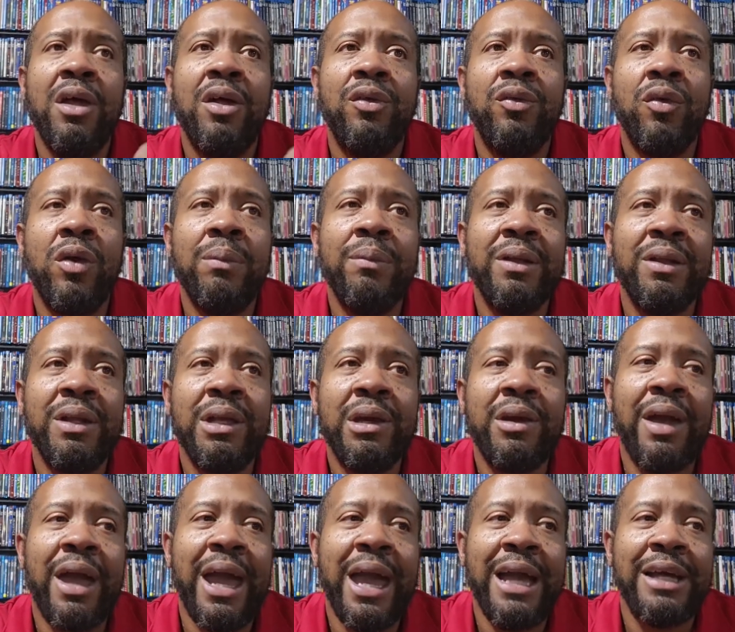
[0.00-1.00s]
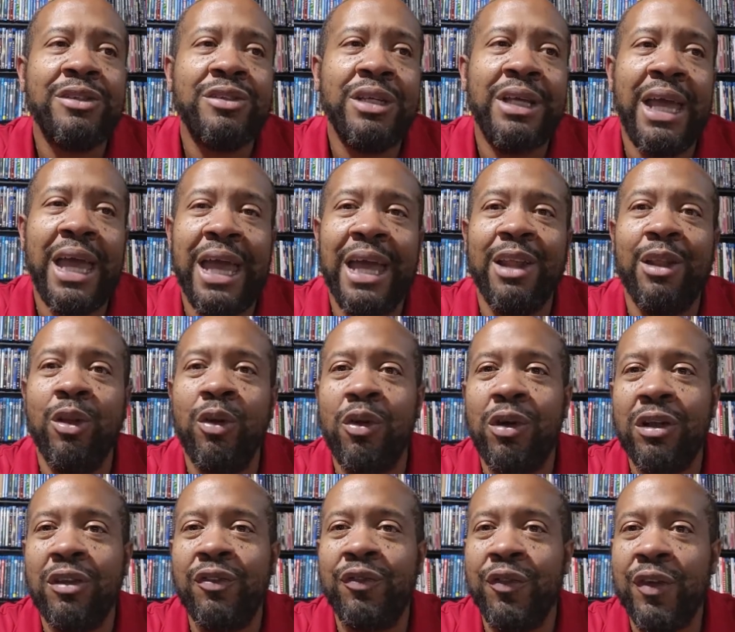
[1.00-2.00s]
Norman Lear actually had
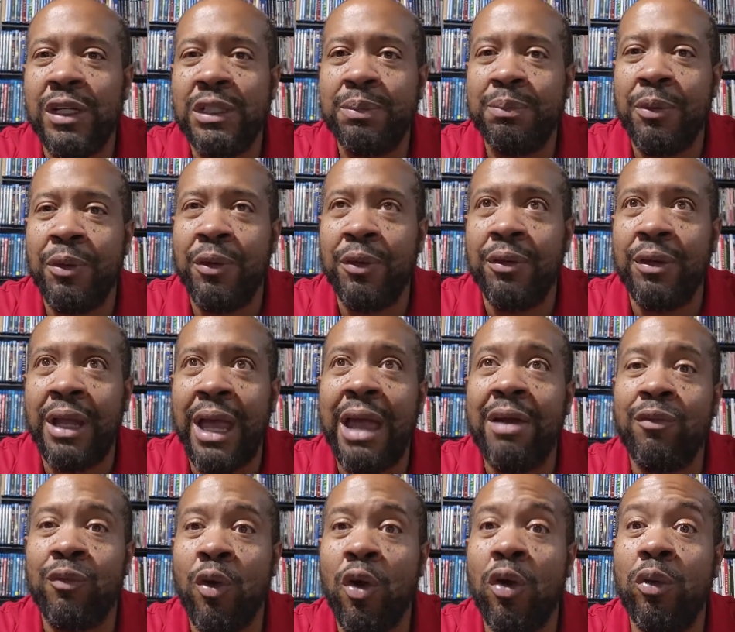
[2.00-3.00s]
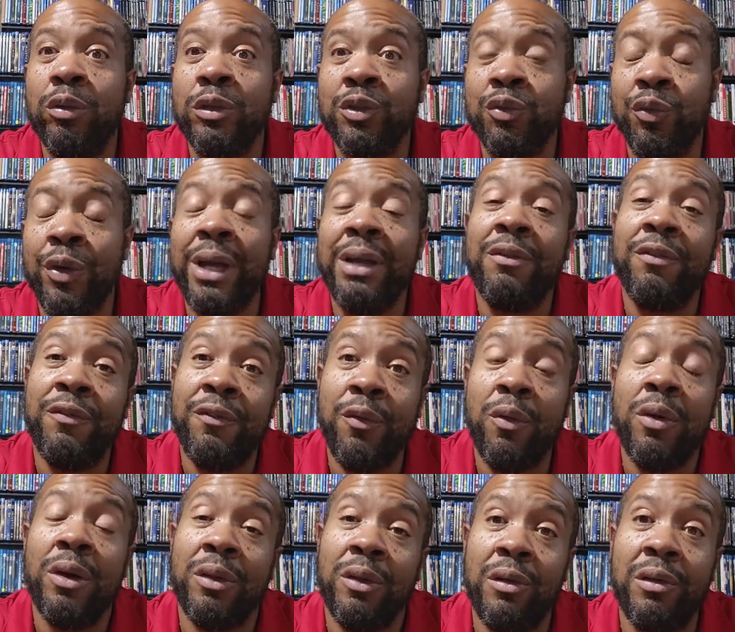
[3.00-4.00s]
Laurence Fishburne. That role was written
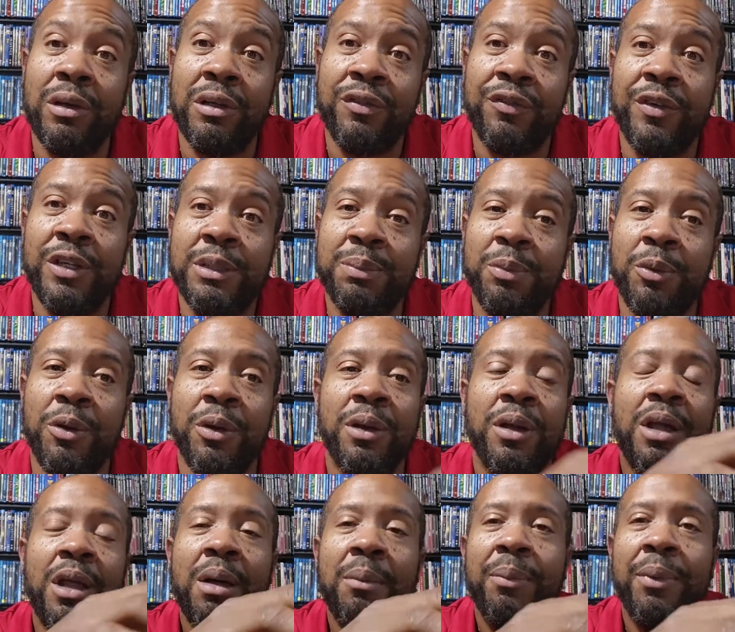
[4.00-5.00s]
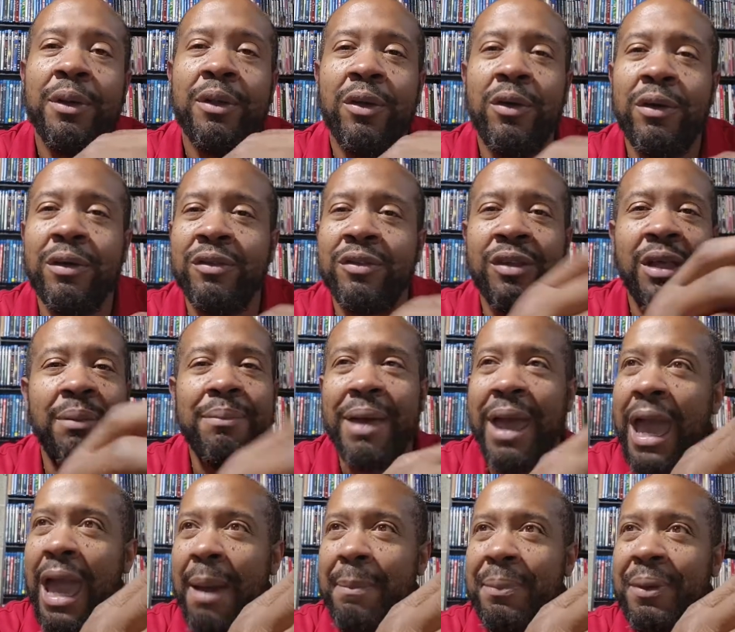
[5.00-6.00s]
for Laurence Fishburne, but Laurence something
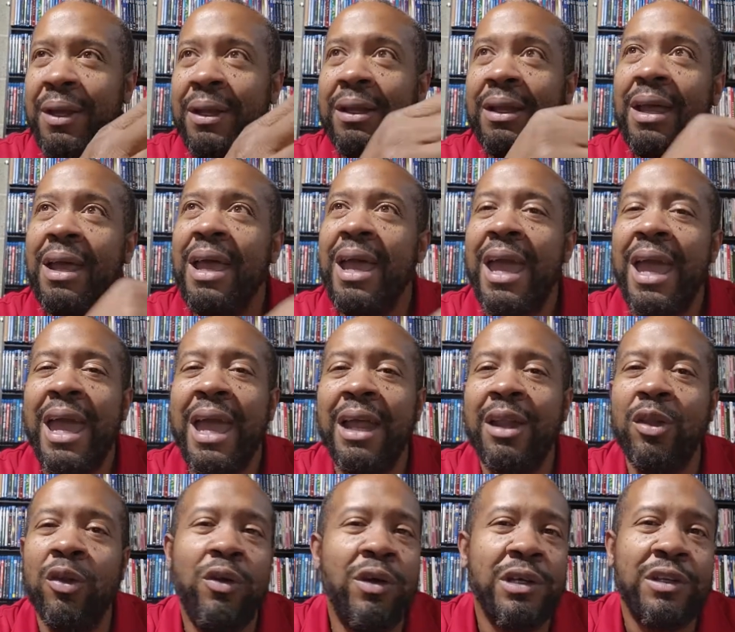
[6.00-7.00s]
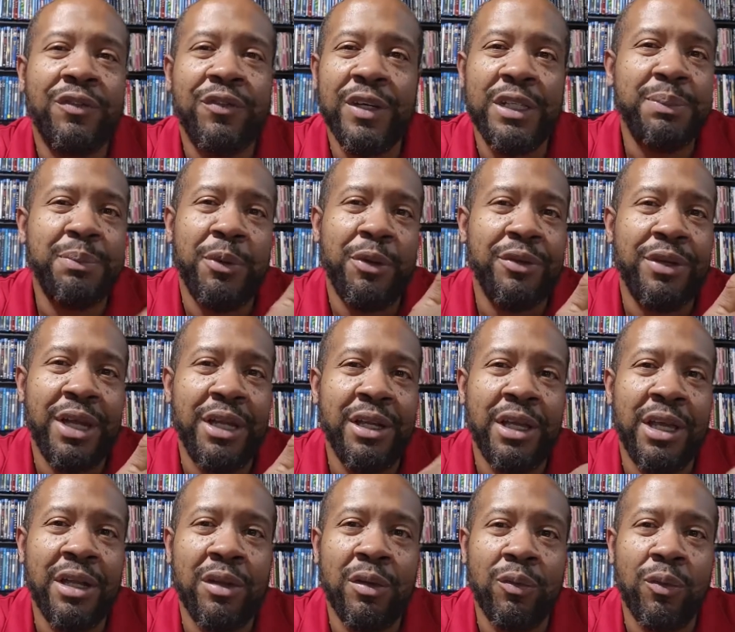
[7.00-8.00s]
happened, and Laurence Fishburne didn't
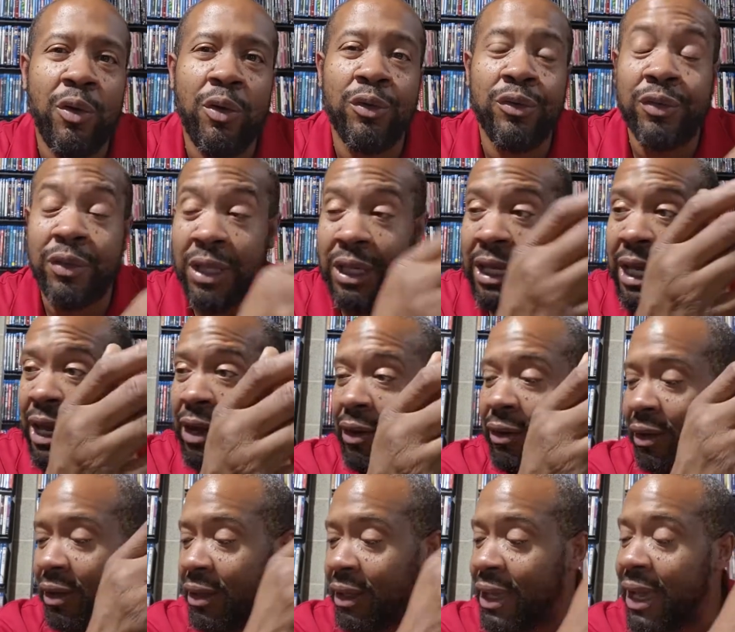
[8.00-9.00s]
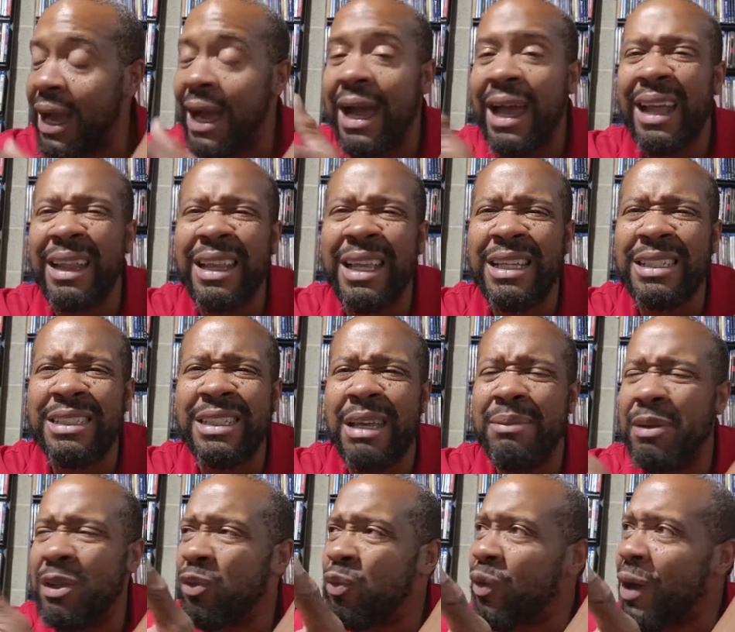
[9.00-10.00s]
get the role. The character guy, I think his name
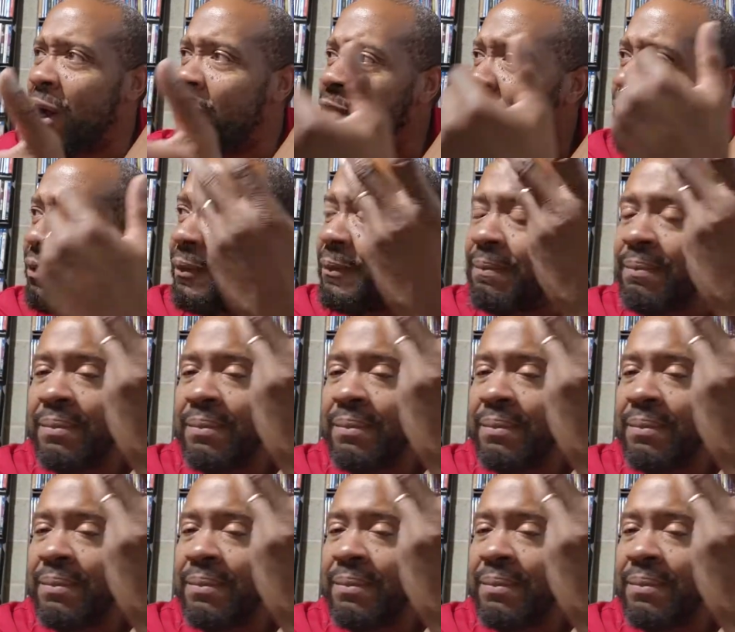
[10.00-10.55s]
is Ralph.